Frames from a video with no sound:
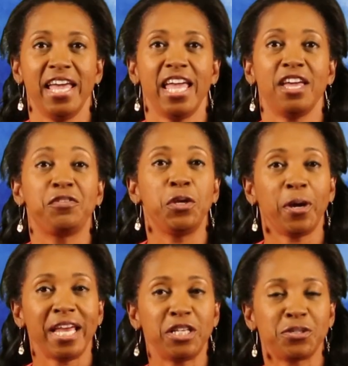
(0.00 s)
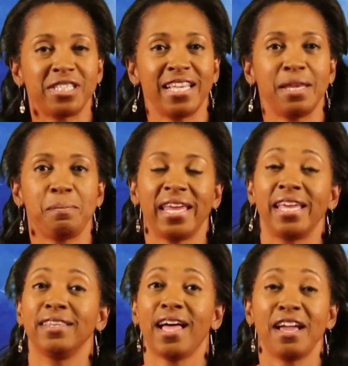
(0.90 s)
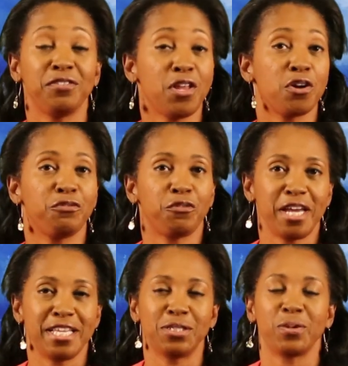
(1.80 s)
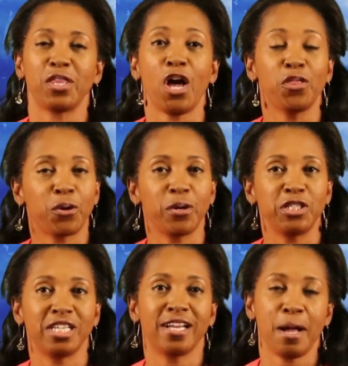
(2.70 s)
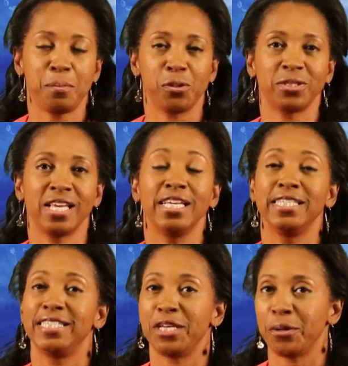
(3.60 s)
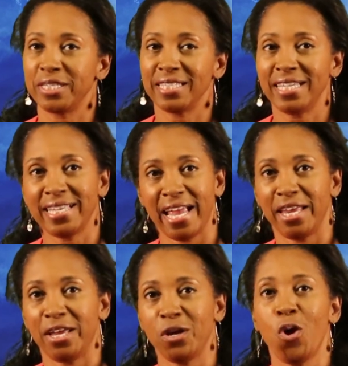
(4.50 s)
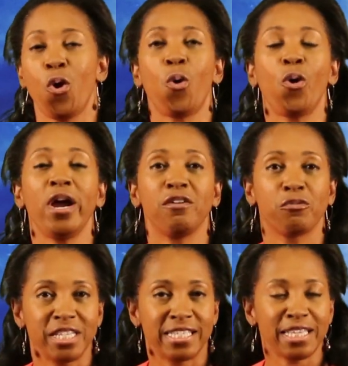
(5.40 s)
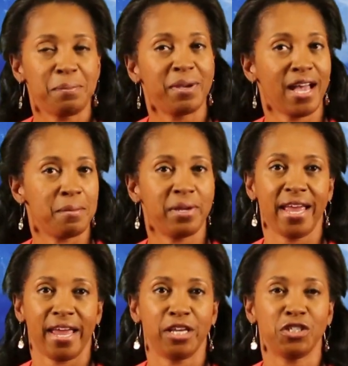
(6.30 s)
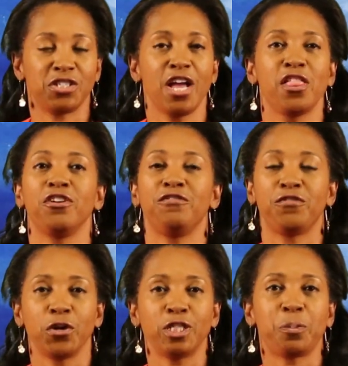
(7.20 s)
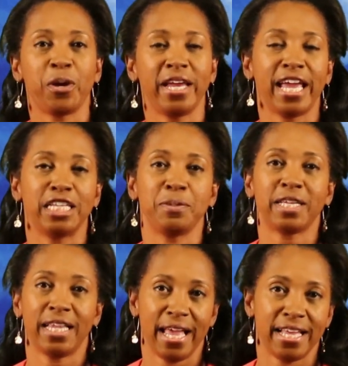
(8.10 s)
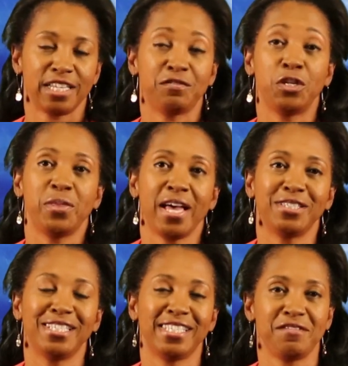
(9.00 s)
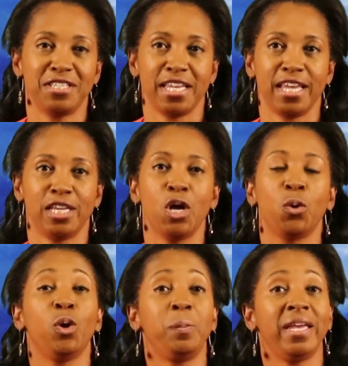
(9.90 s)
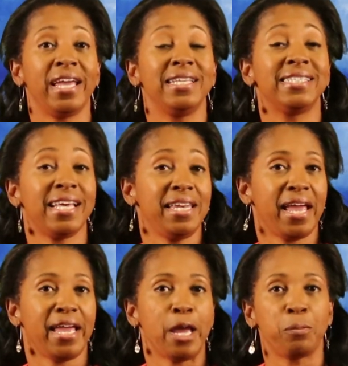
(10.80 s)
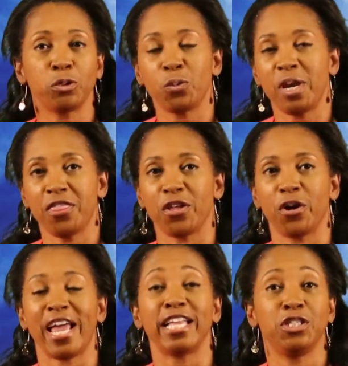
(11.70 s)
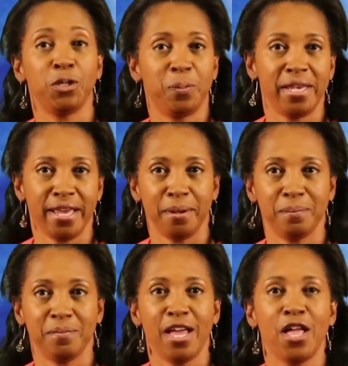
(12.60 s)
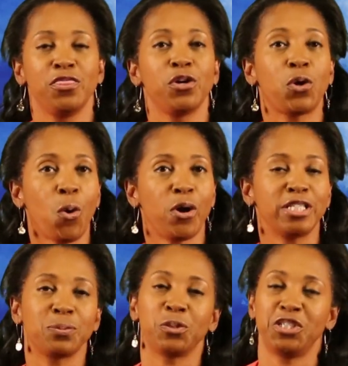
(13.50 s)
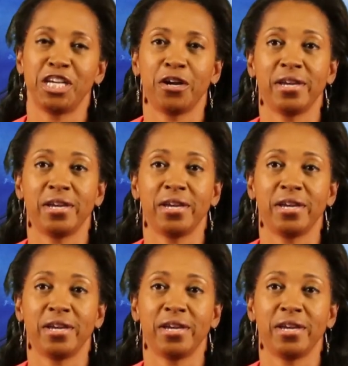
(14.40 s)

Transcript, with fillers: If you're interested in making lifelong friends with other Christian couples seriously dating or have recently become engaged, the first pre engagement class of 2017 will begin Sunday, April 23rd at 2 p.m. The course will share